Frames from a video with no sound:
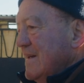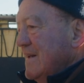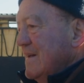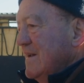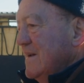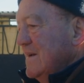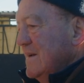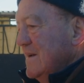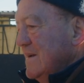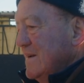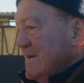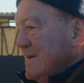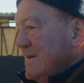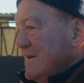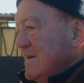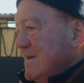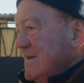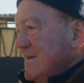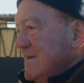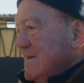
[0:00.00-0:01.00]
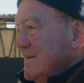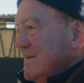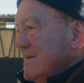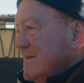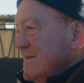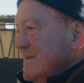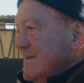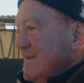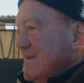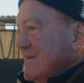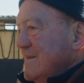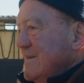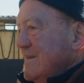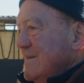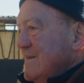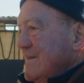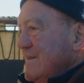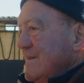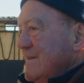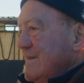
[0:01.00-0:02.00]

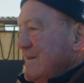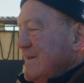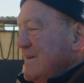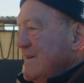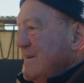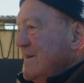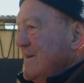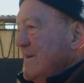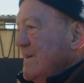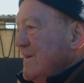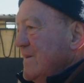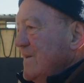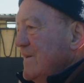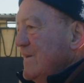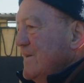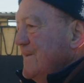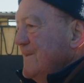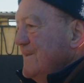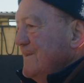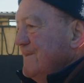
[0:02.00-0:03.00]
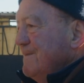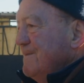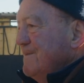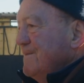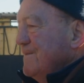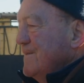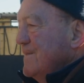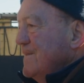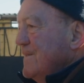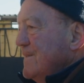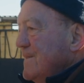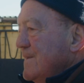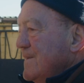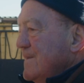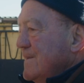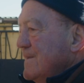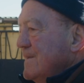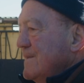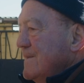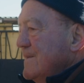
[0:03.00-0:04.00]

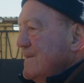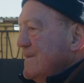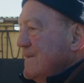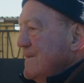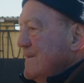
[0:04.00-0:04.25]
(not speaking)